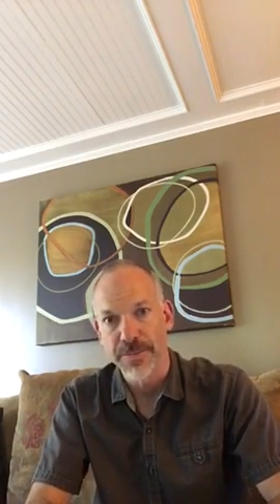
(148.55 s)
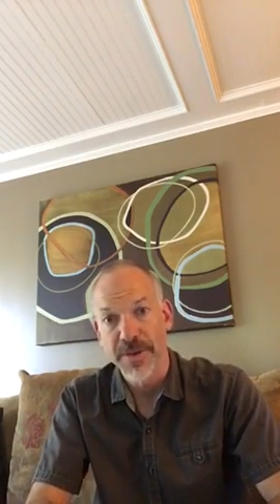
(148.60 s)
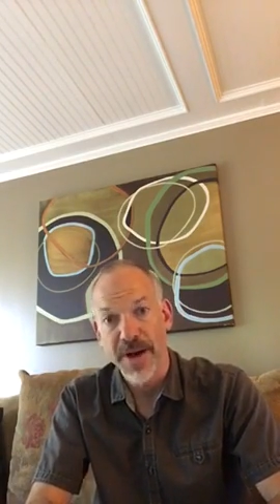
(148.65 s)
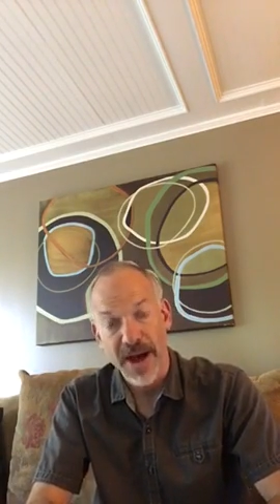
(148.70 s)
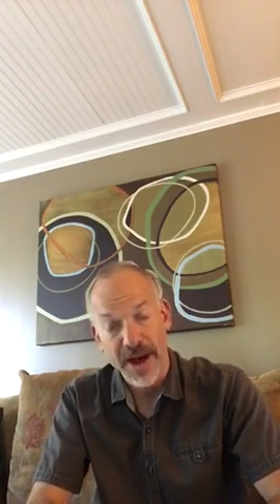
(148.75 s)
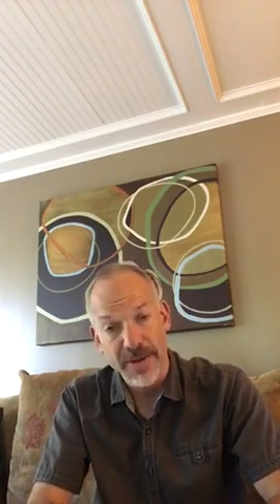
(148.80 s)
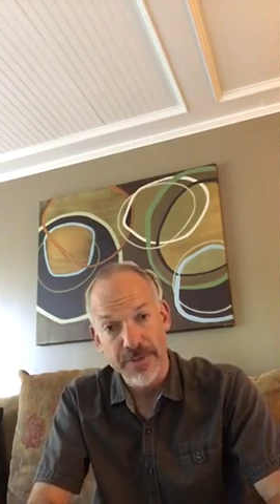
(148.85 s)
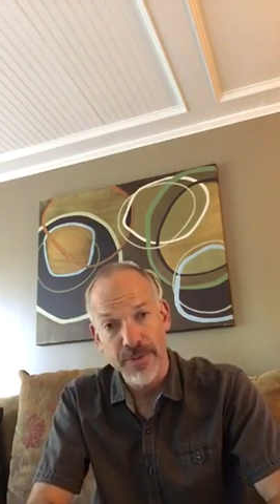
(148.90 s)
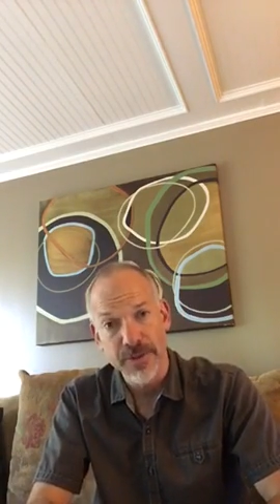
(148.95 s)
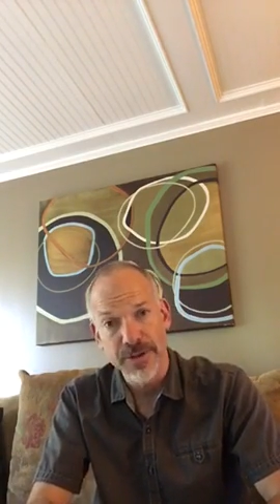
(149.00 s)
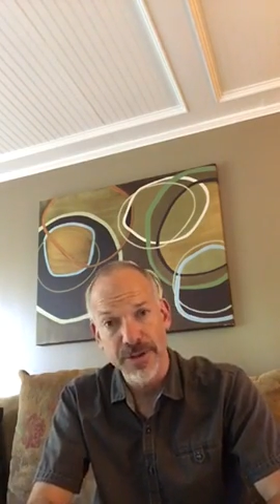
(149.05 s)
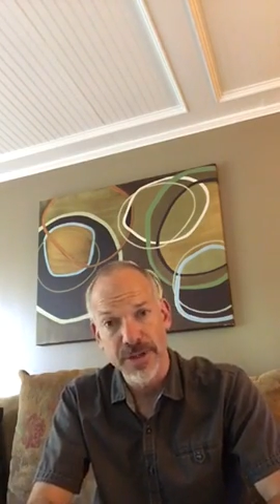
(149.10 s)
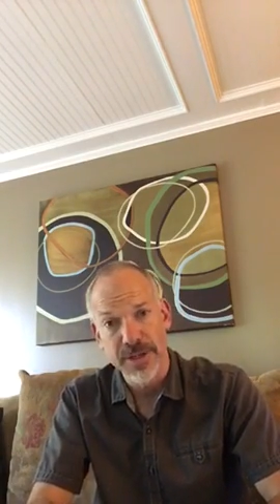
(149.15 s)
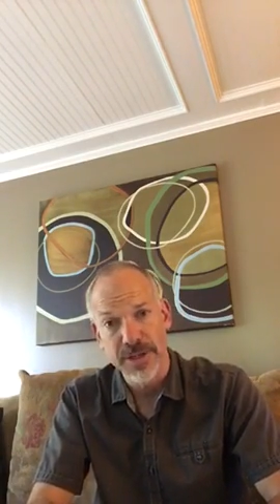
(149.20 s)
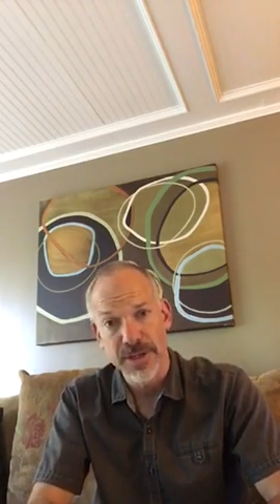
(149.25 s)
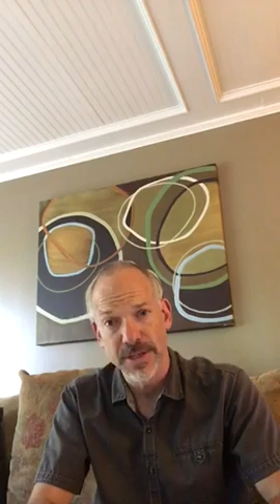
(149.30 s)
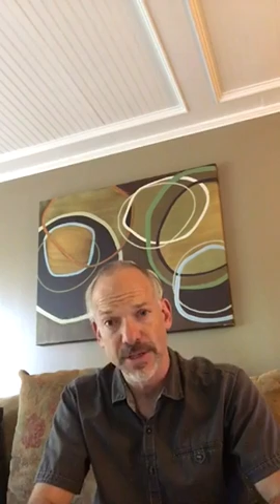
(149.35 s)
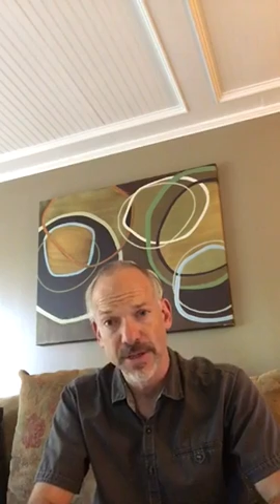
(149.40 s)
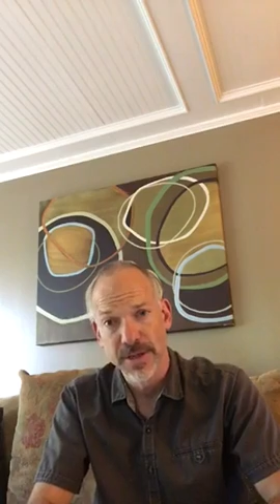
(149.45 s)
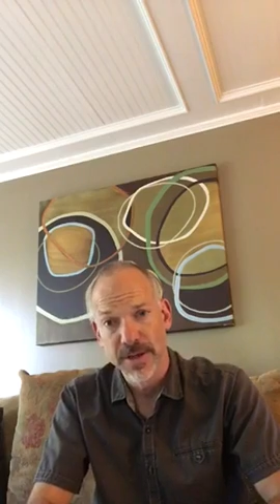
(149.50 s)

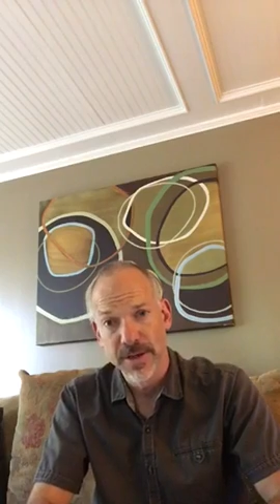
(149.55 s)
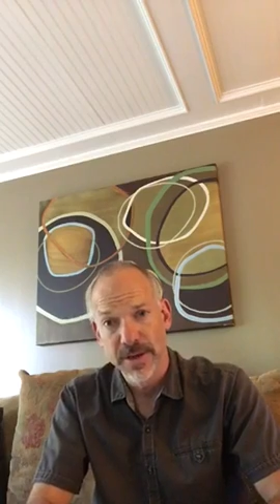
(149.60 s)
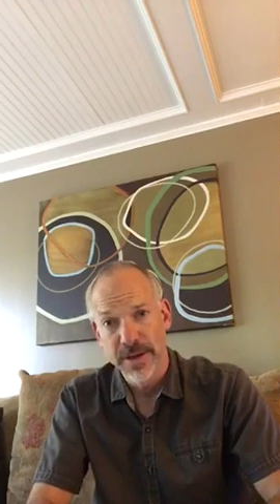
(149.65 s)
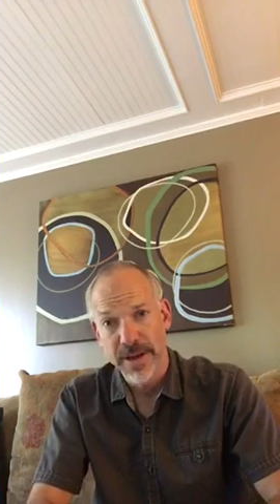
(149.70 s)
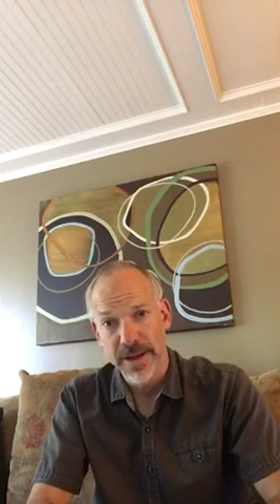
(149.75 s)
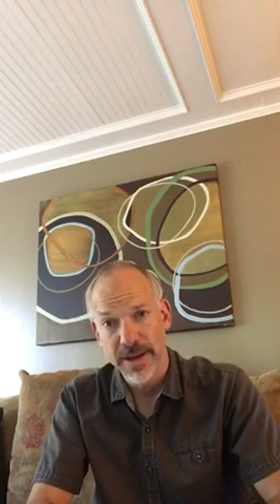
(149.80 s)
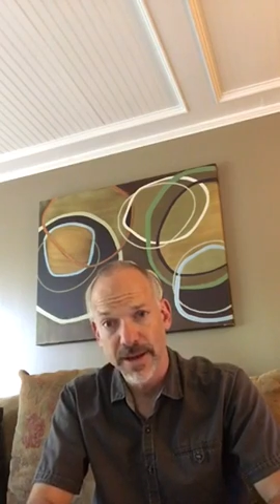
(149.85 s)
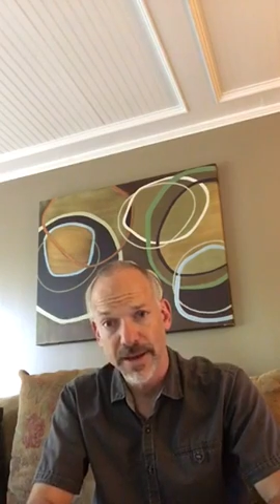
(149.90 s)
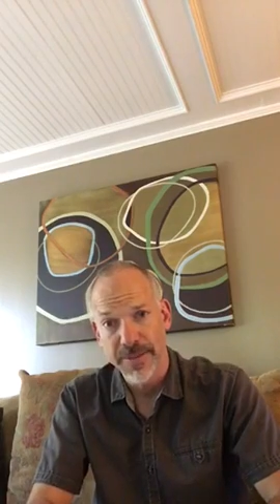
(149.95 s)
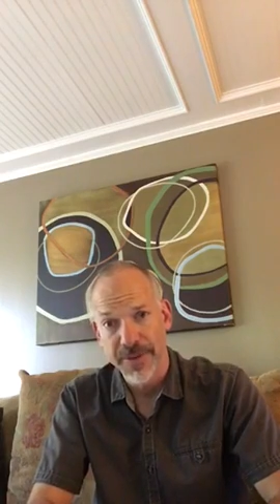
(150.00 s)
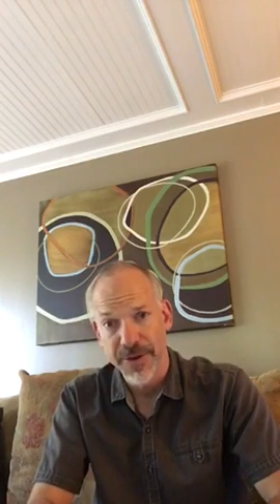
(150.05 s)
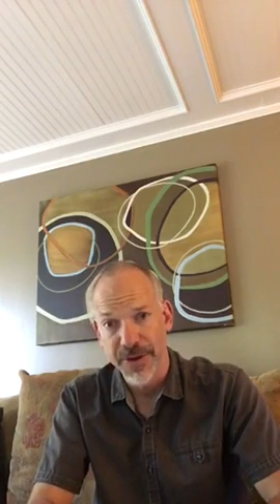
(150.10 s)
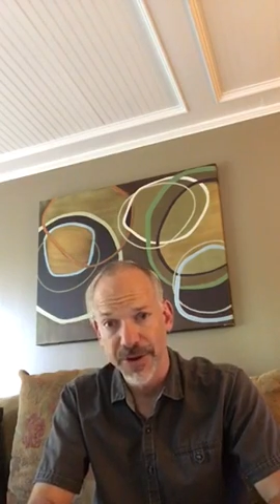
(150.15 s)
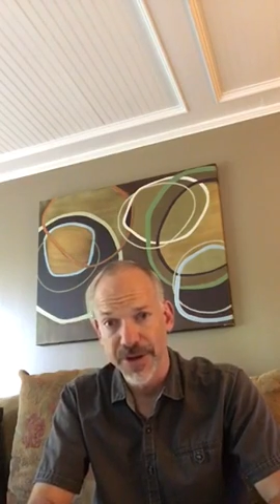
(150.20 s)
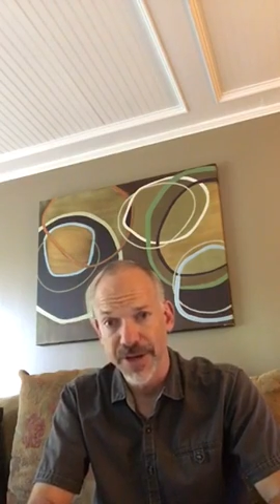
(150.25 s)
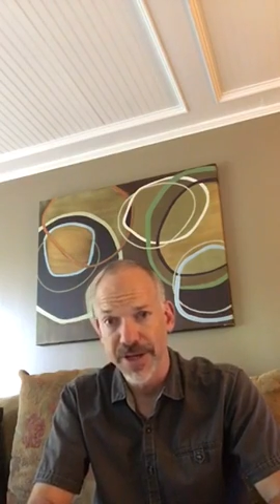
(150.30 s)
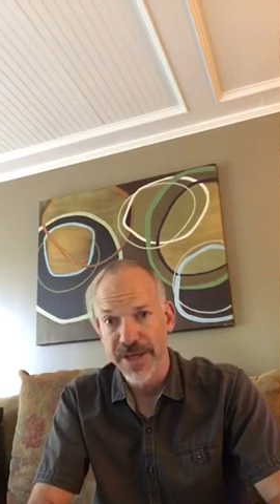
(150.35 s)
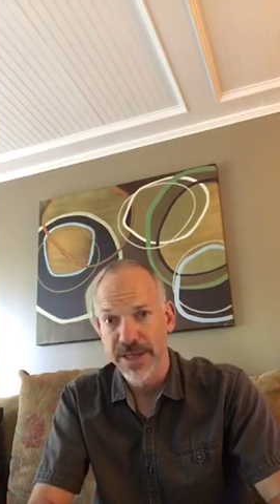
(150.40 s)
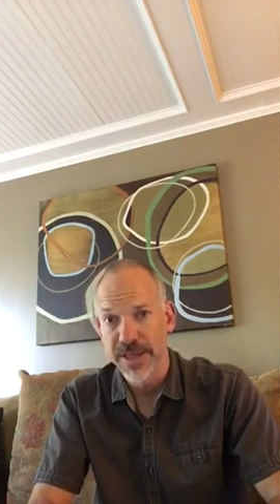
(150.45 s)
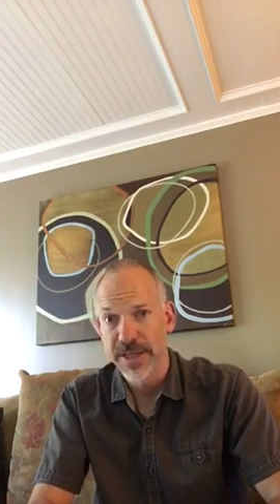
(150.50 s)
Pinewoods
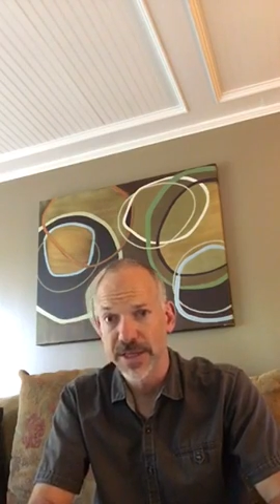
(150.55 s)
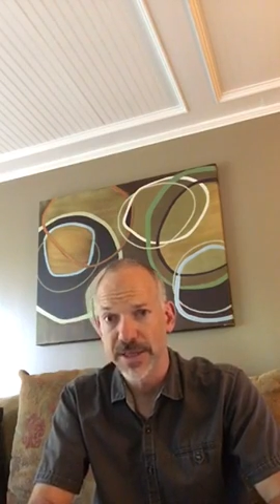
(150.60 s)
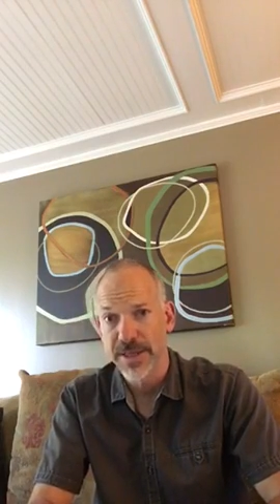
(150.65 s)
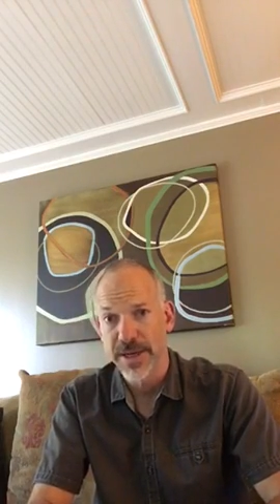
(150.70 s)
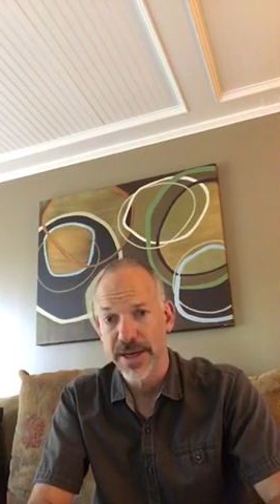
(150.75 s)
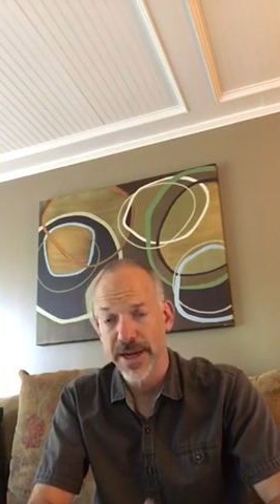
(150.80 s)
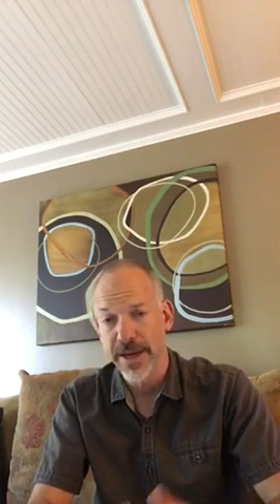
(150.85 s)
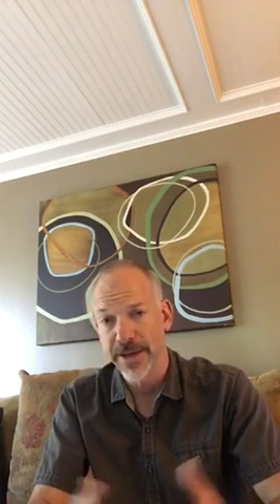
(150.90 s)
communities.